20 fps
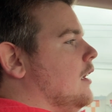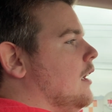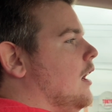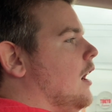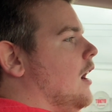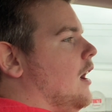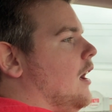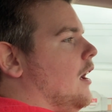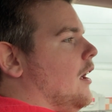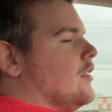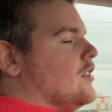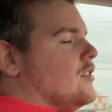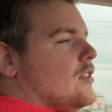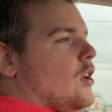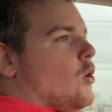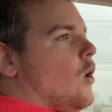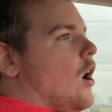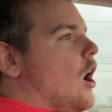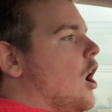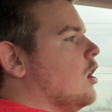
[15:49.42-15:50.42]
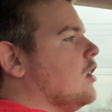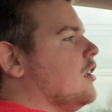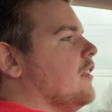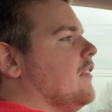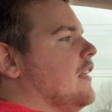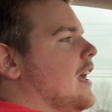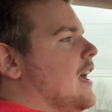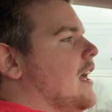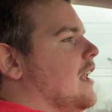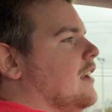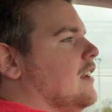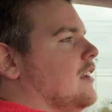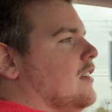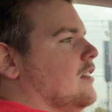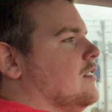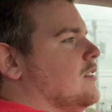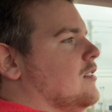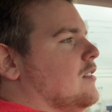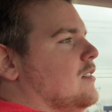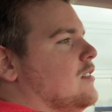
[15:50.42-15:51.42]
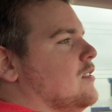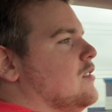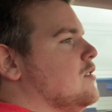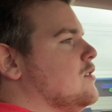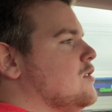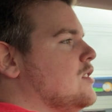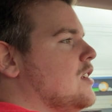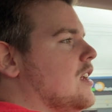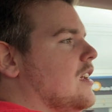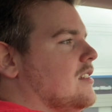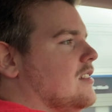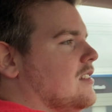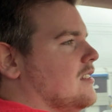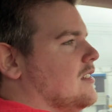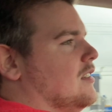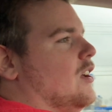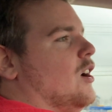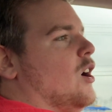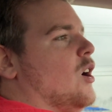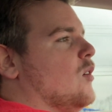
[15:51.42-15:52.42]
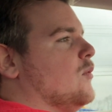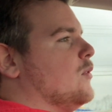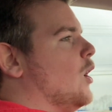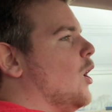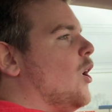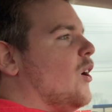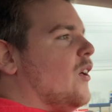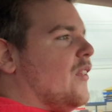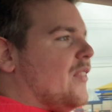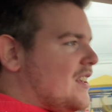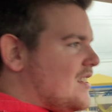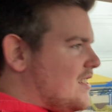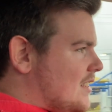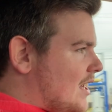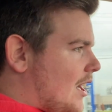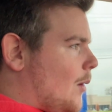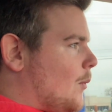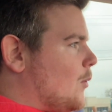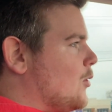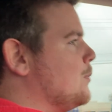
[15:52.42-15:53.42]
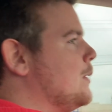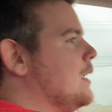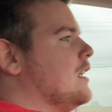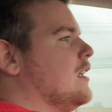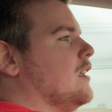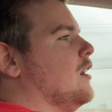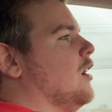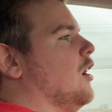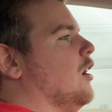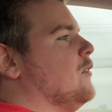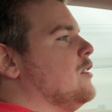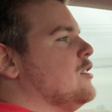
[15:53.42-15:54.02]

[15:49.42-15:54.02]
So all of that, just of all this that I'm speaking of,